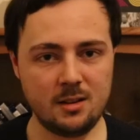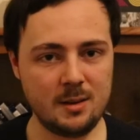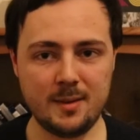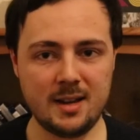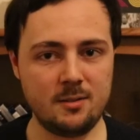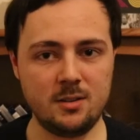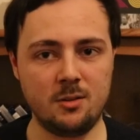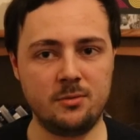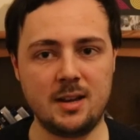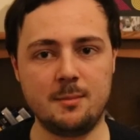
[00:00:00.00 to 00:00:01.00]
About, you
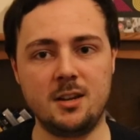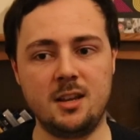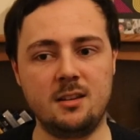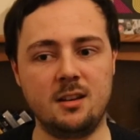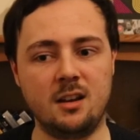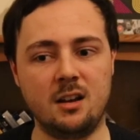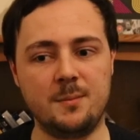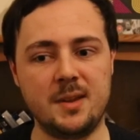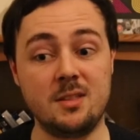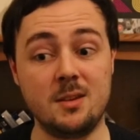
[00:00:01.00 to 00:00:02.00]
know, family
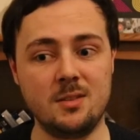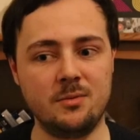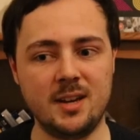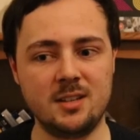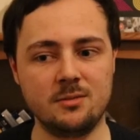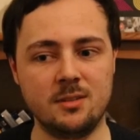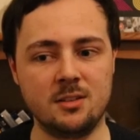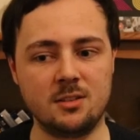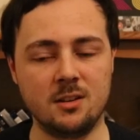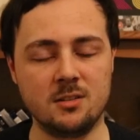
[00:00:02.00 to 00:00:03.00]
in the face of
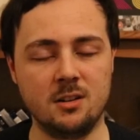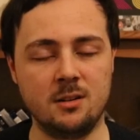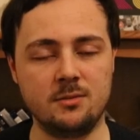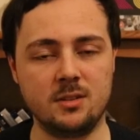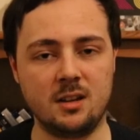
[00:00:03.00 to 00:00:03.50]
this kind of stuff.